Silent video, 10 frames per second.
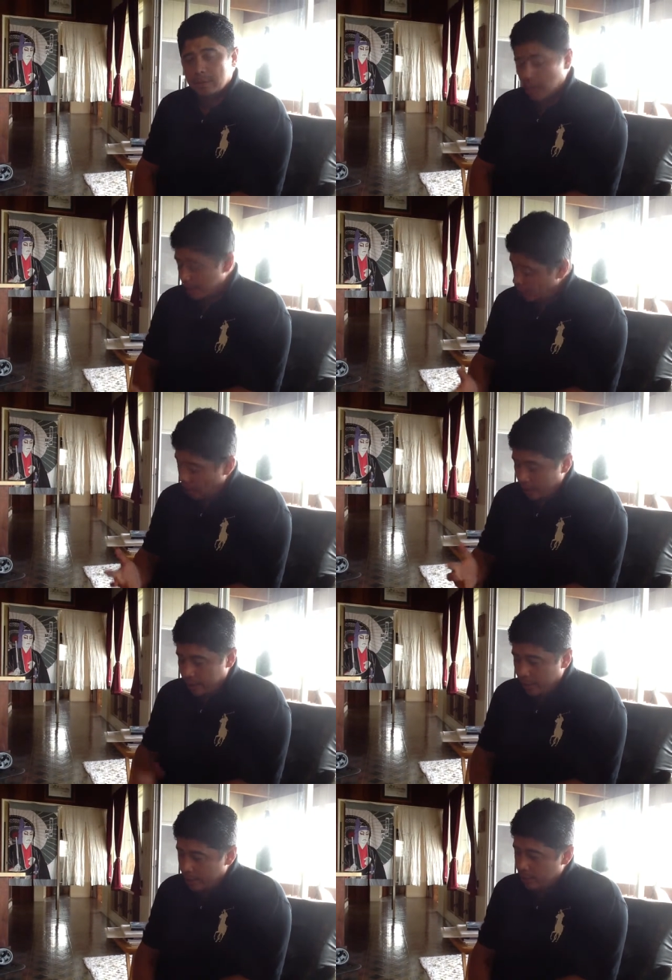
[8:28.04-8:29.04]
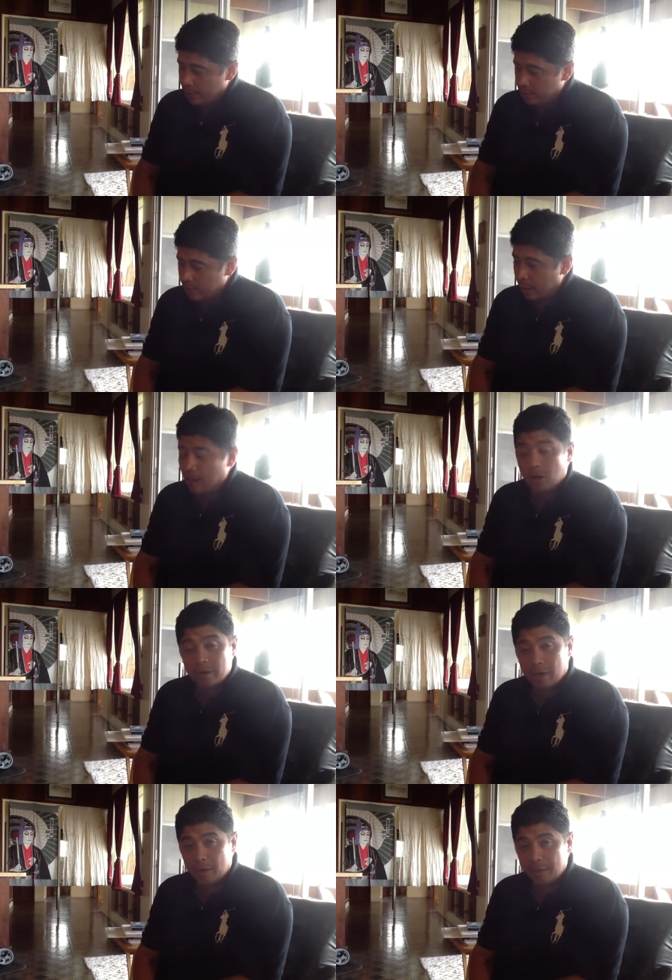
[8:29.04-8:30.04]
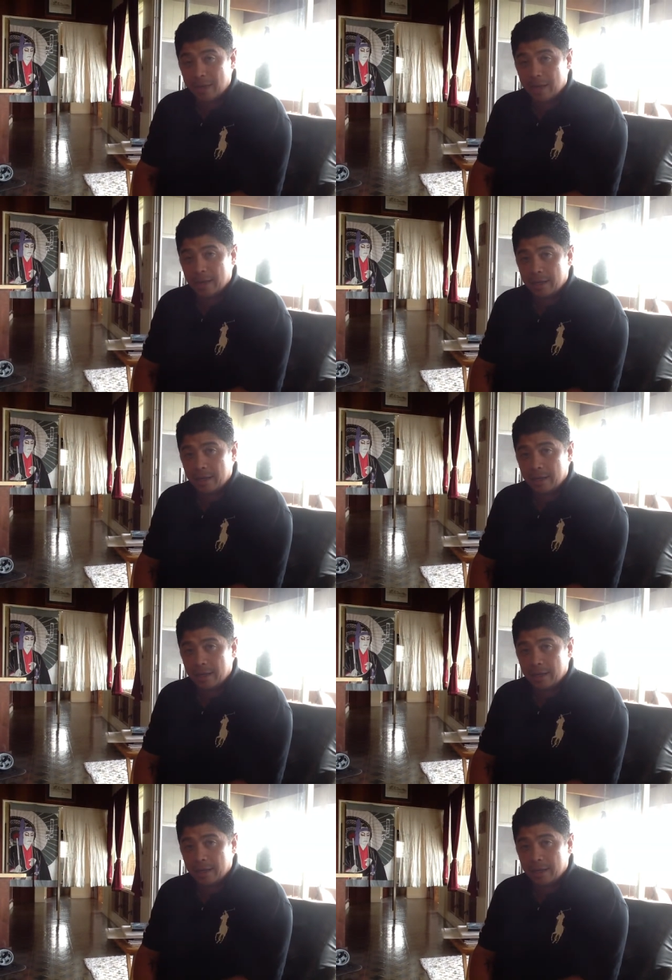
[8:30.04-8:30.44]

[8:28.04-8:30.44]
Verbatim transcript: Yeah, no, I you know had a hard time with that,